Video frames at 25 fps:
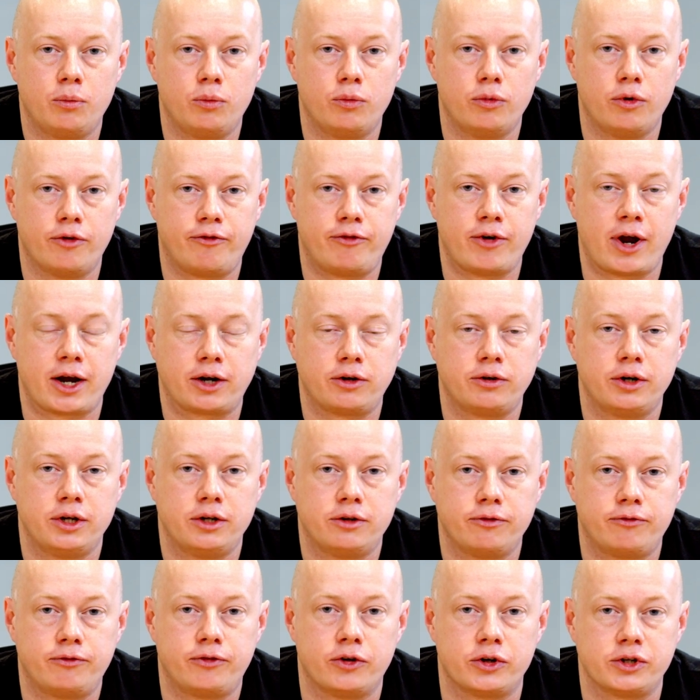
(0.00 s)
refractory
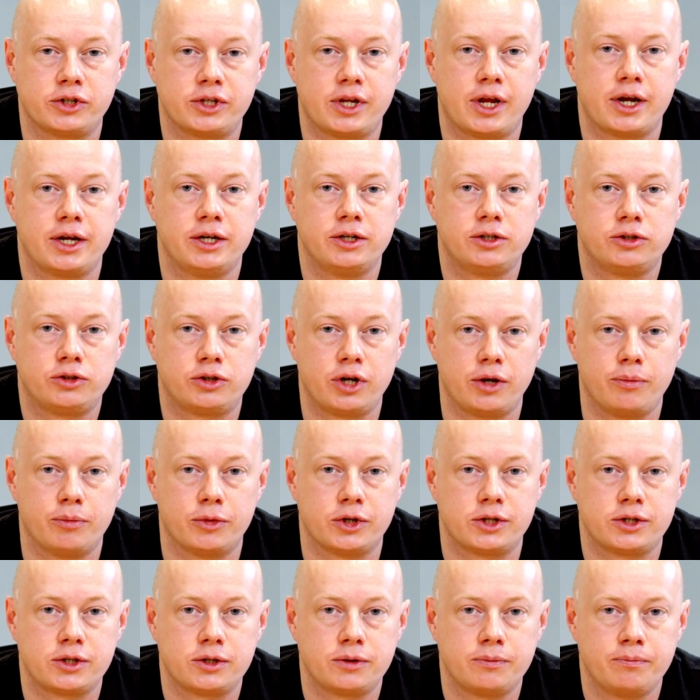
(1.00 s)
to first-line
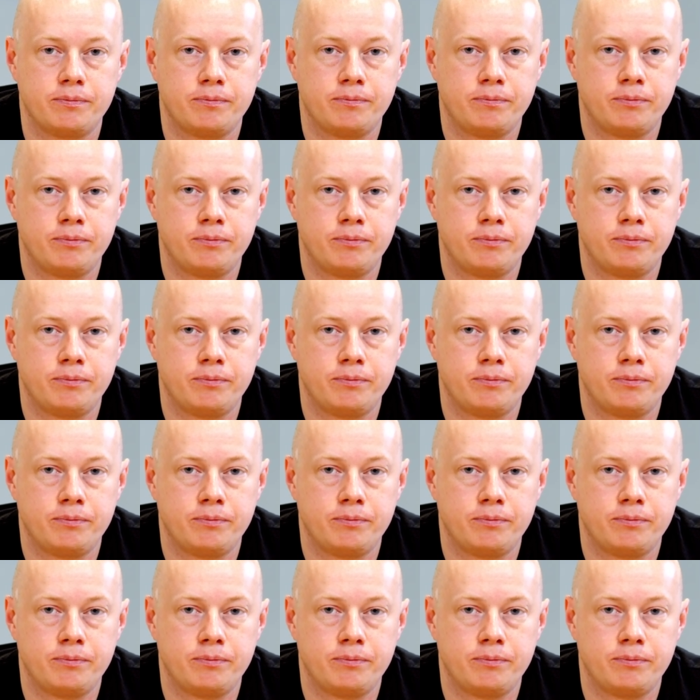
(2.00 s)
treatments.